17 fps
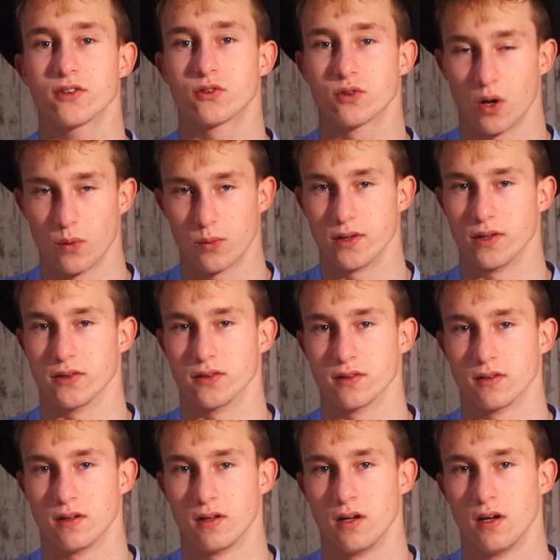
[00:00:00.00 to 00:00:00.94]
stories.
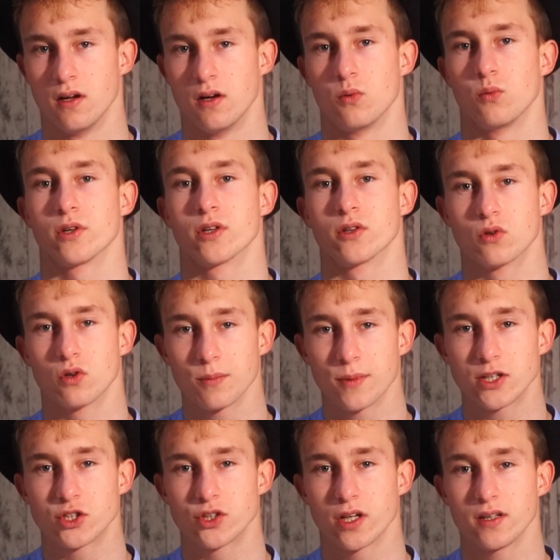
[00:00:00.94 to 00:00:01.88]
When you're on
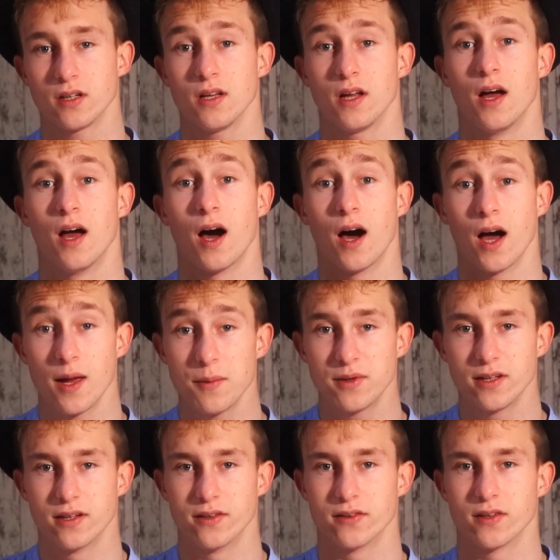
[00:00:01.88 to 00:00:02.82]
my channel, I'm
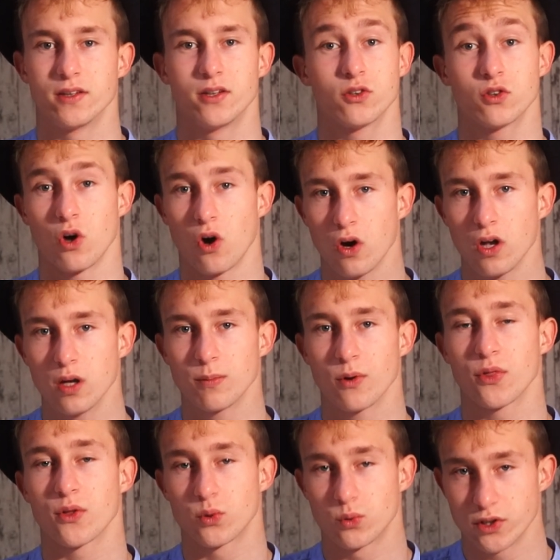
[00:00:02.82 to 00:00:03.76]
Elias and here's all
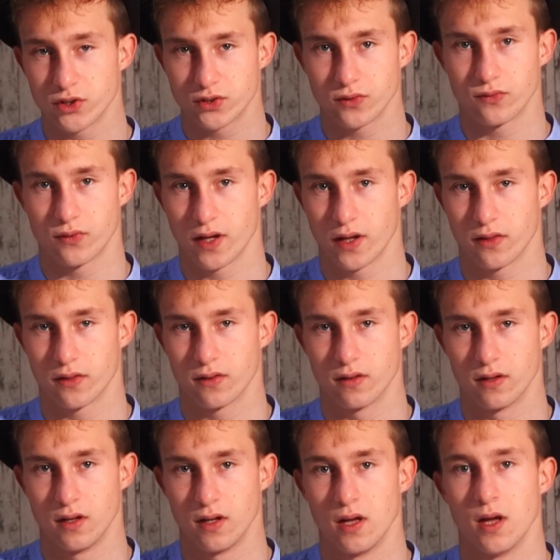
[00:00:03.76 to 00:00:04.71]
about the Christian faith.
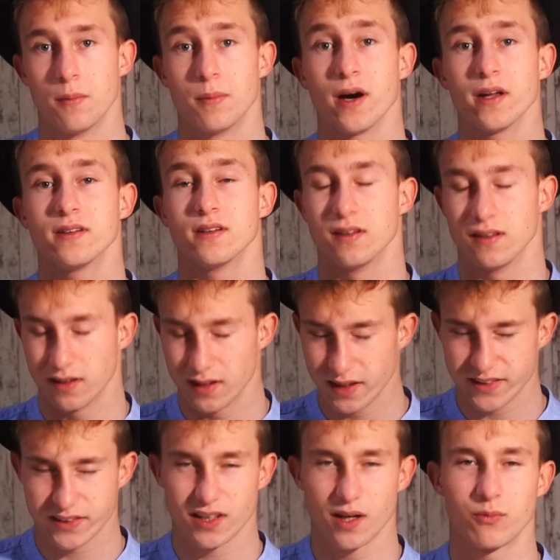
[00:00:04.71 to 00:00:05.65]
But
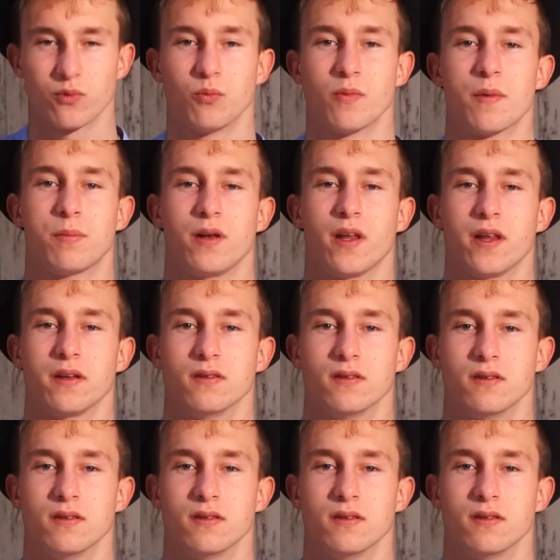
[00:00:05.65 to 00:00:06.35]
let's come to my plan.